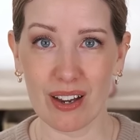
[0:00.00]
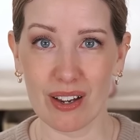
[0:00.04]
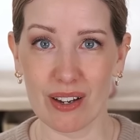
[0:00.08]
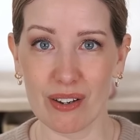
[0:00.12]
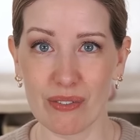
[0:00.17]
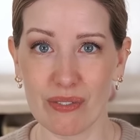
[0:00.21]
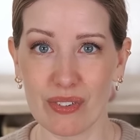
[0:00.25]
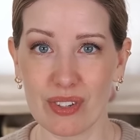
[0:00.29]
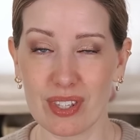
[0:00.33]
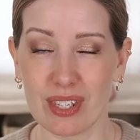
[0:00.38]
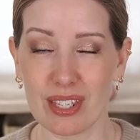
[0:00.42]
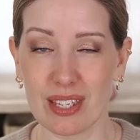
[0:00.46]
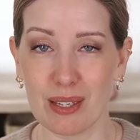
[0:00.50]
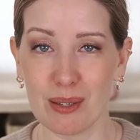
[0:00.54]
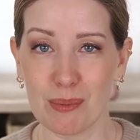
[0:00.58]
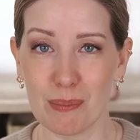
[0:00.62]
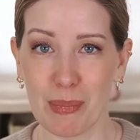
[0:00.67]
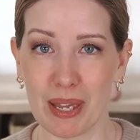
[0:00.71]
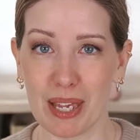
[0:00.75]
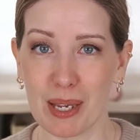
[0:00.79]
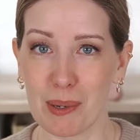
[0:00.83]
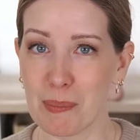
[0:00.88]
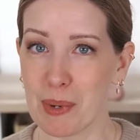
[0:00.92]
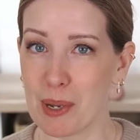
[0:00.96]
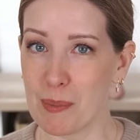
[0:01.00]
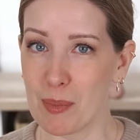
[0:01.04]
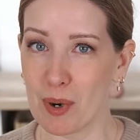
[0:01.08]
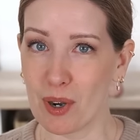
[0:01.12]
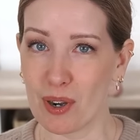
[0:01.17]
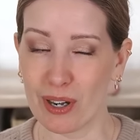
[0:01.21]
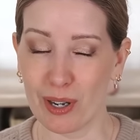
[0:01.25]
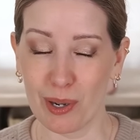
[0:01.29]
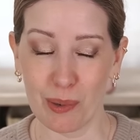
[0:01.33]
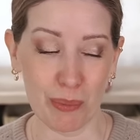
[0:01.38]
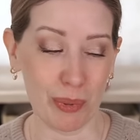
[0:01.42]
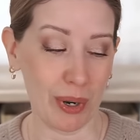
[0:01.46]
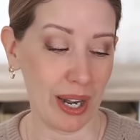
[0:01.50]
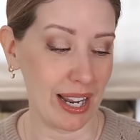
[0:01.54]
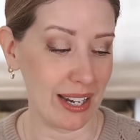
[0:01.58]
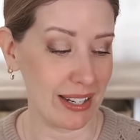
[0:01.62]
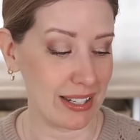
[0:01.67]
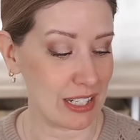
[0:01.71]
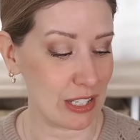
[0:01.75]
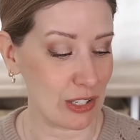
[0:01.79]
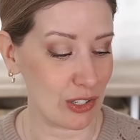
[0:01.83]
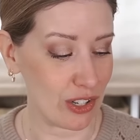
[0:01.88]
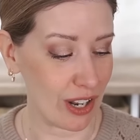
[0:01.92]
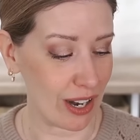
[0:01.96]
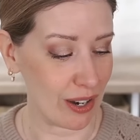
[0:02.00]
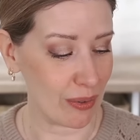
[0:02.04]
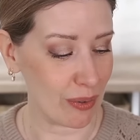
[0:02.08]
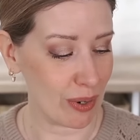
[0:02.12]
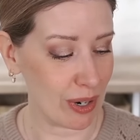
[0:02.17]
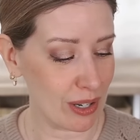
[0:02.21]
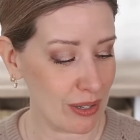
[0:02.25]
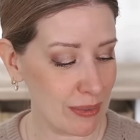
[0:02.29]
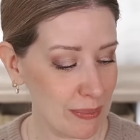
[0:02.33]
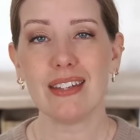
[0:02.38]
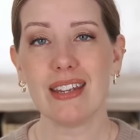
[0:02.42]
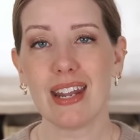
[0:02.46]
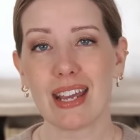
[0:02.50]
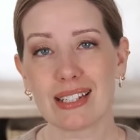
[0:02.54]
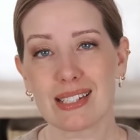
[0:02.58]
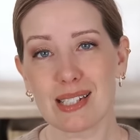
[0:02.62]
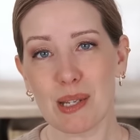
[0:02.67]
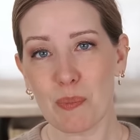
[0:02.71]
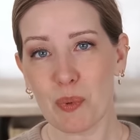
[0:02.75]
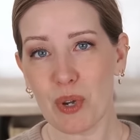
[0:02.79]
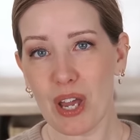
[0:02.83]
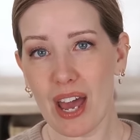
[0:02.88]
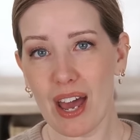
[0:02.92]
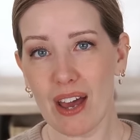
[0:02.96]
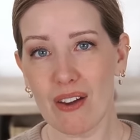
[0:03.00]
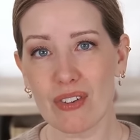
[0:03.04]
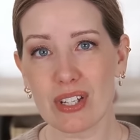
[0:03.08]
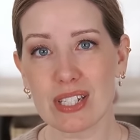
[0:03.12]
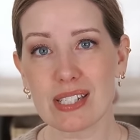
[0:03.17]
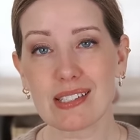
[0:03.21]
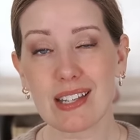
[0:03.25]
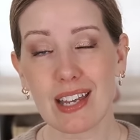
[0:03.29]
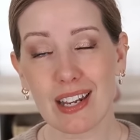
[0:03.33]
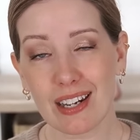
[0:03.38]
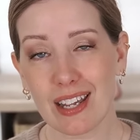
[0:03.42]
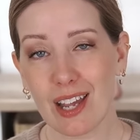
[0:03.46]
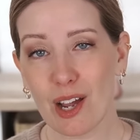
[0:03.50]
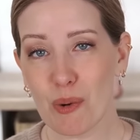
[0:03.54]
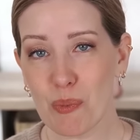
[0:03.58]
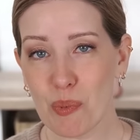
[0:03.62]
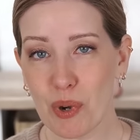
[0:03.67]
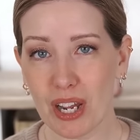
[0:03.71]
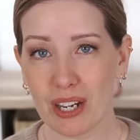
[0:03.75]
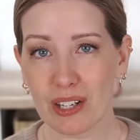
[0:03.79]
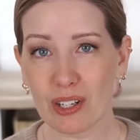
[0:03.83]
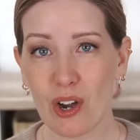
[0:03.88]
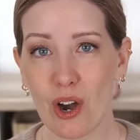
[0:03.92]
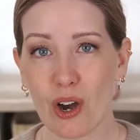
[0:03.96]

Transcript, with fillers: of the Make Up by Mario brand in general. Next up, we have a skincare brand